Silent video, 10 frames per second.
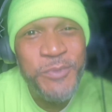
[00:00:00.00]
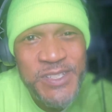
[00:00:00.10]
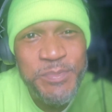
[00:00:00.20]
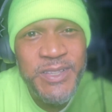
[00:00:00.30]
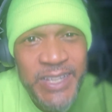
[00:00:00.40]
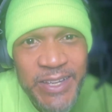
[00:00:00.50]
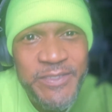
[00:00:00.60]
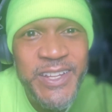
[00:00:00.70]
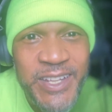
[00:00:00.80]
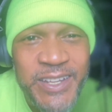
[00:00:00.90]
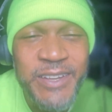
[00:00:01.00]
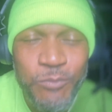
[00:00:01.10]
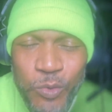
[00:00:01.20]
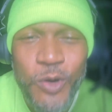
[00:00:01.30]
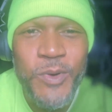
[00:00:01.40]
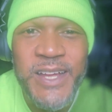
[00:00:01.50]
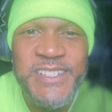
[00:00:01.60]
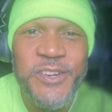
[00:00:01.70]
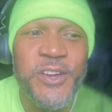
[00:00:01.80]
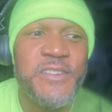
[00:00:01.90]
believed in worldwide
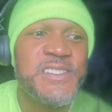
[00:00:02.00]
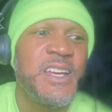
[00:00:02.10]
tariffs.